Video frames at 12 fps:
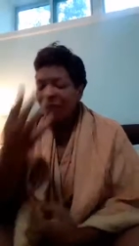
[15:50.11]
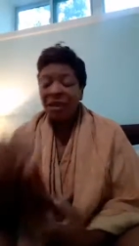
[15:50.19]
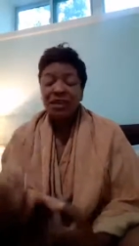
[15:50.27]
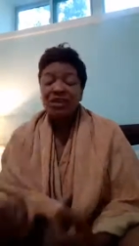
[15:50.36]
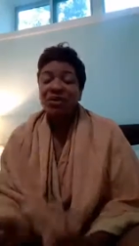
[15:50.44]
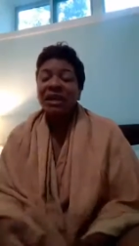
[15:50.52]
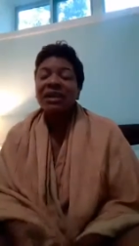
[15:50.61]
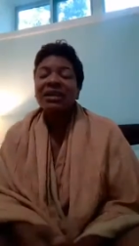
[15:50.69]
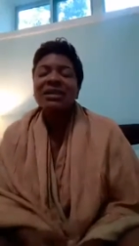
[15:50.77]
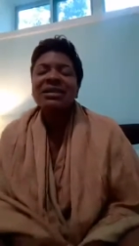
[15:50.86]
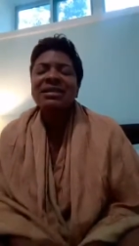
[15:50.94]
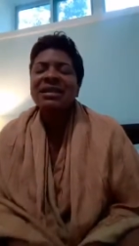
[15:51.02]
that during
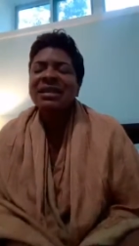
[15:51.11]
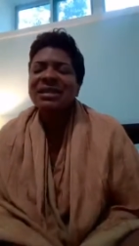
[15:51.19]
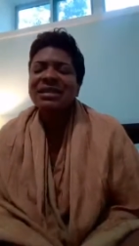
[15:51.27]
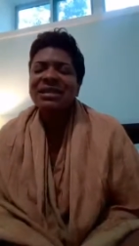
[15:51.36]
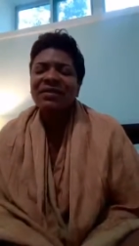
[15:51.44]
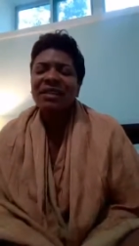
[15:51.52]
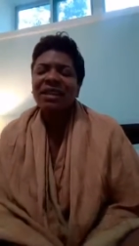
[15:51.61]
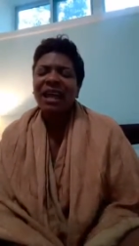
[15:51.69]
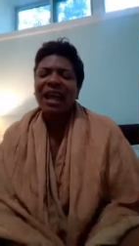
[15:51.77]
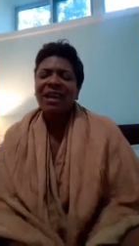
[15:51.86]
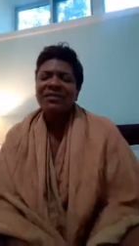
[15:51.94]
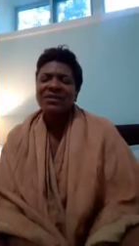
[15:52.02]
good seasons of our
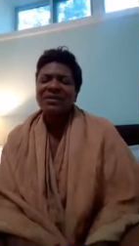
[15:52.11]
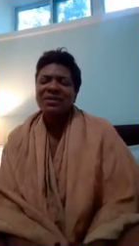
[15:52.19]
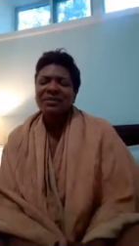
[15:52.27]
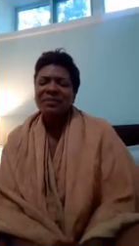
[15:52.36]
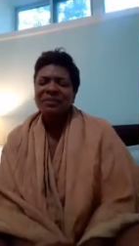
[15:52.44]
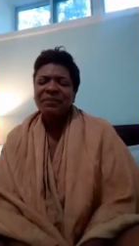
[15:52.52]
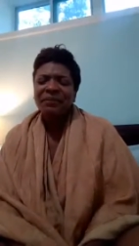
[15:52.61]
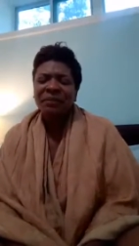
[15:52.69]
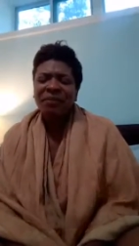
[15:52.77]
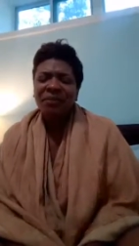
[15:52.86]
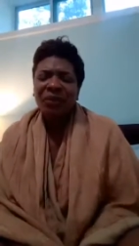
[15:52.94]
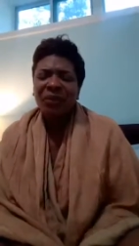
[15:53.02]
lives,
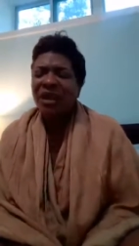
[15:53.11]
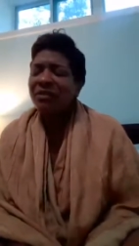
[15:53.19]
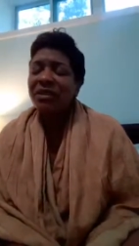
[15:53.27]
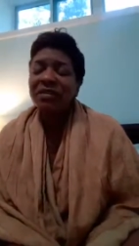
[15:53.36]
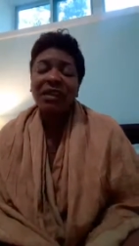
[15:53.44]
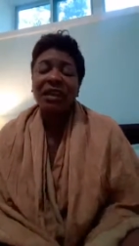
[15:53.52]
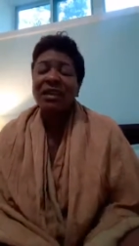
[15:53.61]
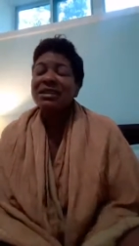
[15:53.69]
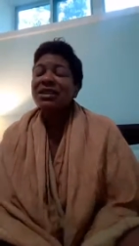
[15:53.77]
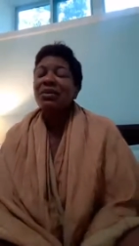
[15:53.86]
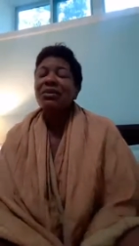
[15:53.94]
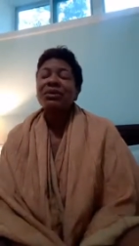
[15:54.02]
when everything
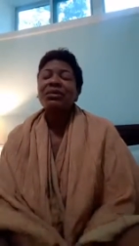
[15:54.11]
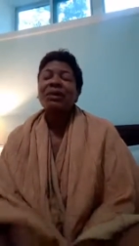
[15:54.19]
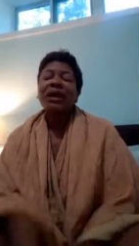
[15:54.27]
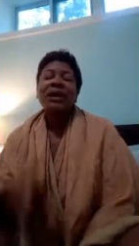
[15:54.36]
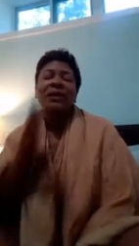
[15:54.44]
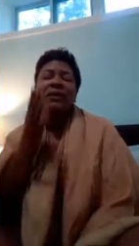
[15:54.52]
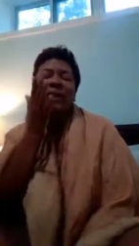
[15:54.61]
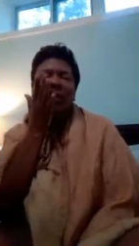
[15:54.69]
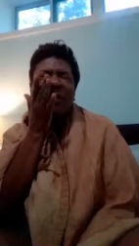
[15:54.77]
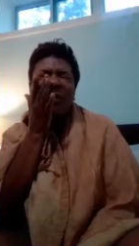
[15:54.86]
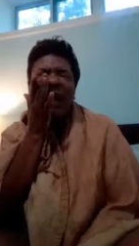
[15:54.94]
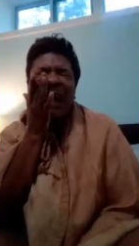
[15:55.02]
is going well, that
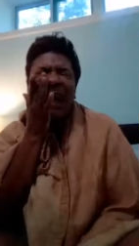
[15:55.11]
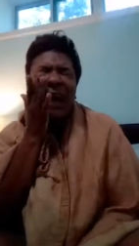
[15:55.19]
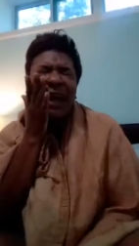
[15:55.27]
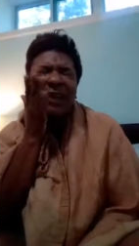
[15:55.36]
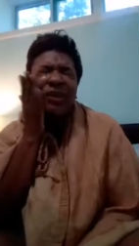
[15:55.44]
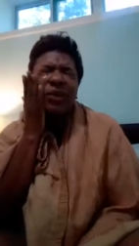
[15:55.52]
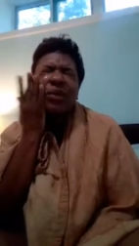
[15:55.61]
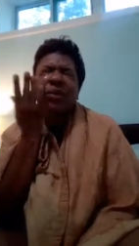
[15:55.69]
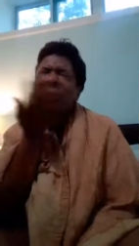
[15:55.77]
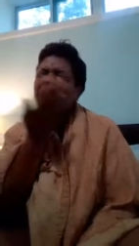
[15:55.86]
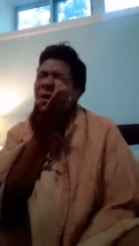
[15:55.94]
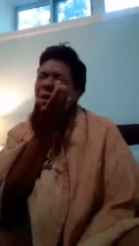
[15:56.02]
we will hide your
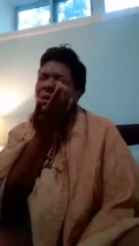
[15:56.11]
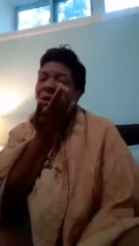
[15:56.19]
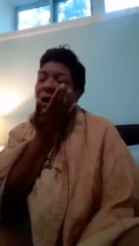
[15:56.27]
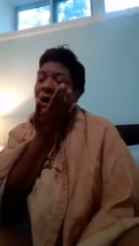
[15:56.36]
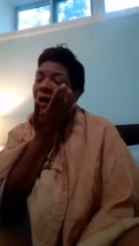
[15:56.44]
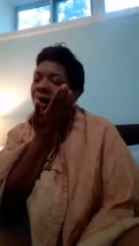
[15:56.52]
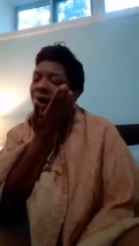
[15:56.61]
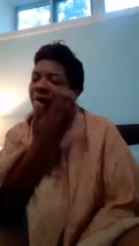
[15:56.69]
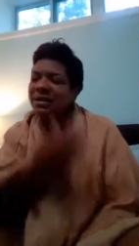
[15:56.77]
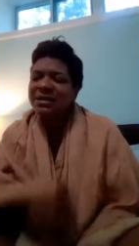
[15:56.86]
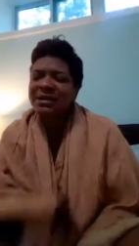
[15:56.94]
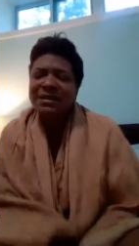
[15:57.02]
word in our
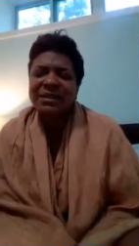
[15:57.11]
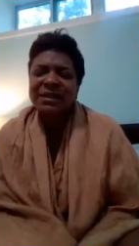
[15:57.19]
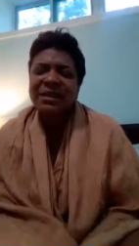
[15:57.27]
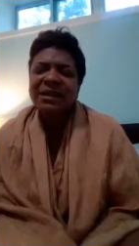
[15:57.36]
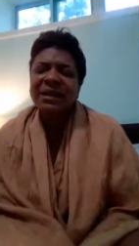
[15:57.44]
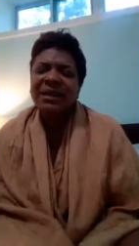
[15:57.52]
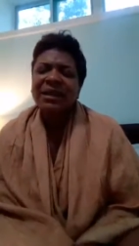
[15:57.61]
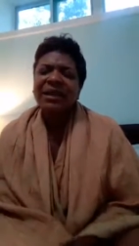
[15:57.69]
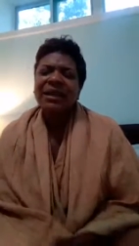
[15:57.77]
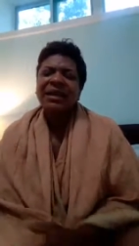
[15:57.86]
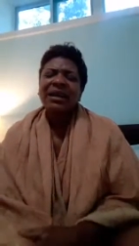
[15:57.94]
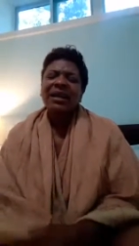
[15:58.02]
hearts
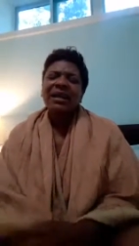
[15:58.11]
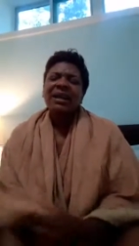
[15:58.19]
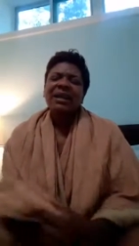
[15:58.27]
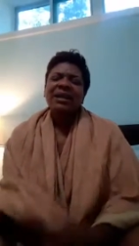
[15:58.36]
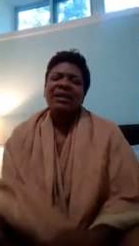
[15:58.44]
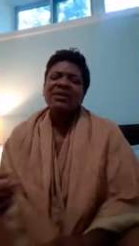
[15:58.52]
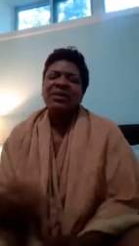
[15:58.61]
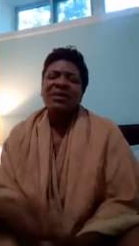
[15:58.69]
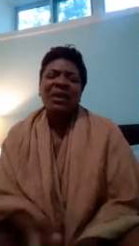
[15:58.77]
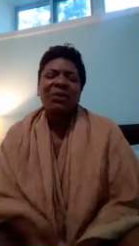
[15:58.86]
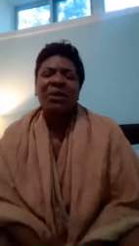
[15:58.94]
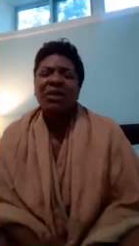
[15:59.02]
so
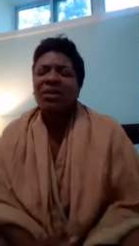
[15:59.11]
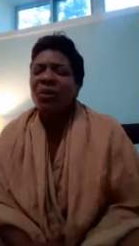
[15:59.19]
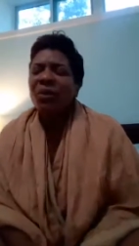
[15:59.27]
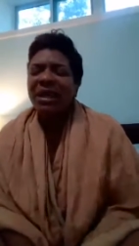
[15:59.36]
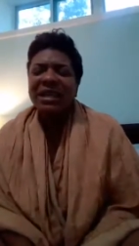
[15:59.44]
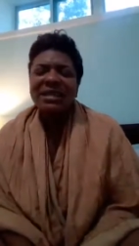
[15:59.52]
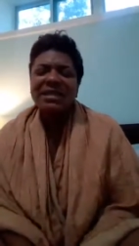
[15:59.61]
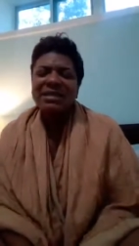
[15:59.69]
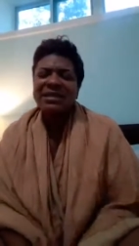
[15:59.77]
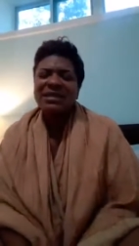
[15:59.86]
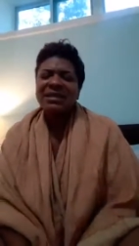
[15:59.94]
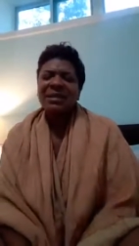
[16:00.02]
that when the
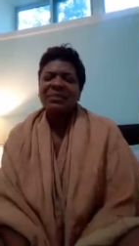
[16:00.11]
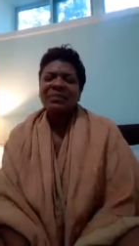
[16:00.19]
winds